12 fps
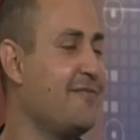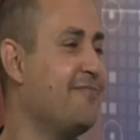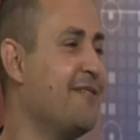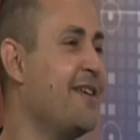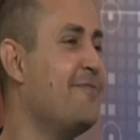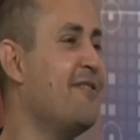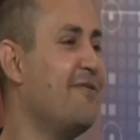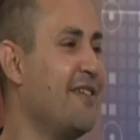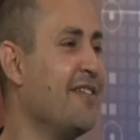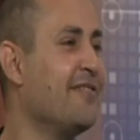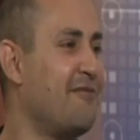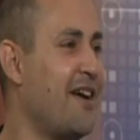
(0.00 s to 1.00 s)
make me
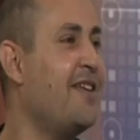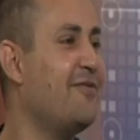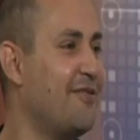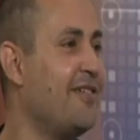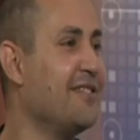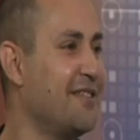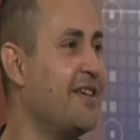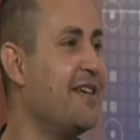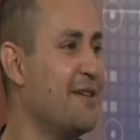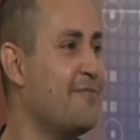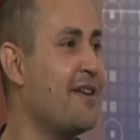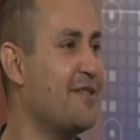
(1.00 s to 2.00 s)
feel grateful to
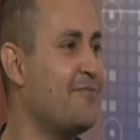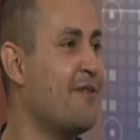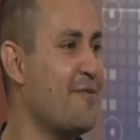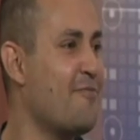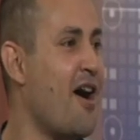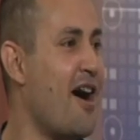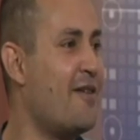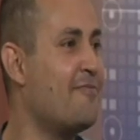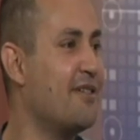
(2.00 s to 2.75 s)
him and to my mom.